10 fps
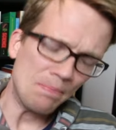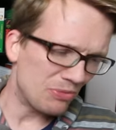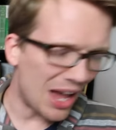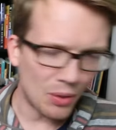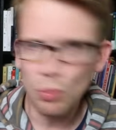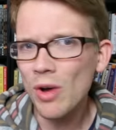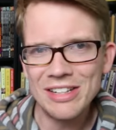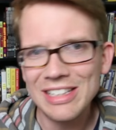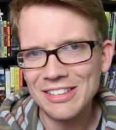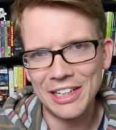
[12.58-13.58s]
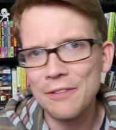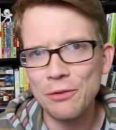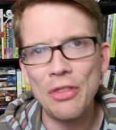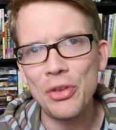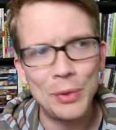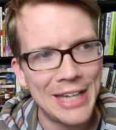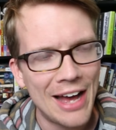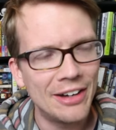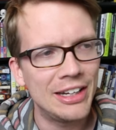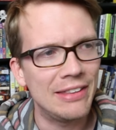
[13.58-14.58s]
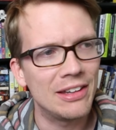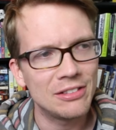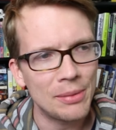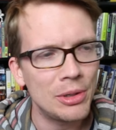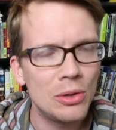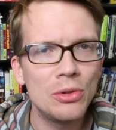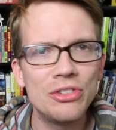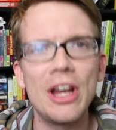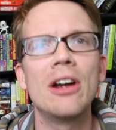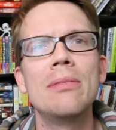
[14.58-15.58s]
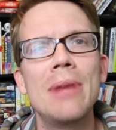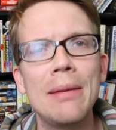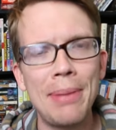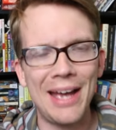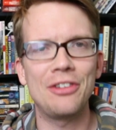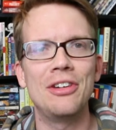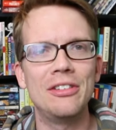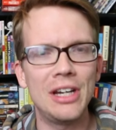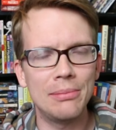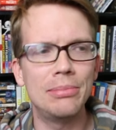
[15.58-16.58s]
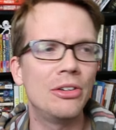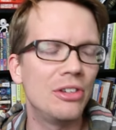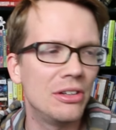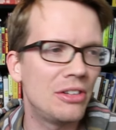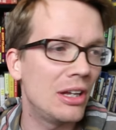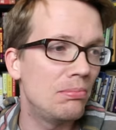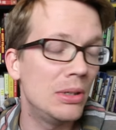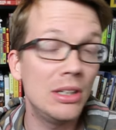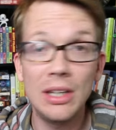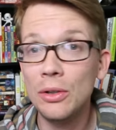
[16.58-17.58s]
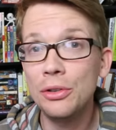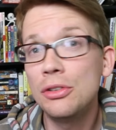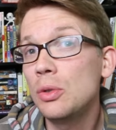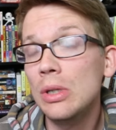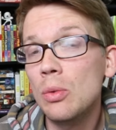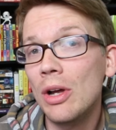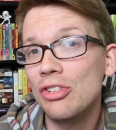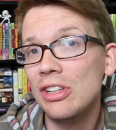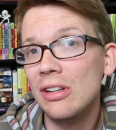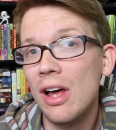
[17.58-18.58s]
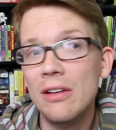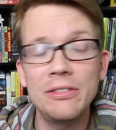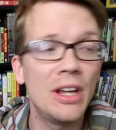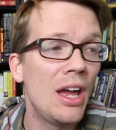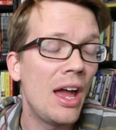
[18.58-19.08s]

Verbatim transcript: not wanting to confront the reality that someone who shared my passions and ambitions had been killed doing what she loved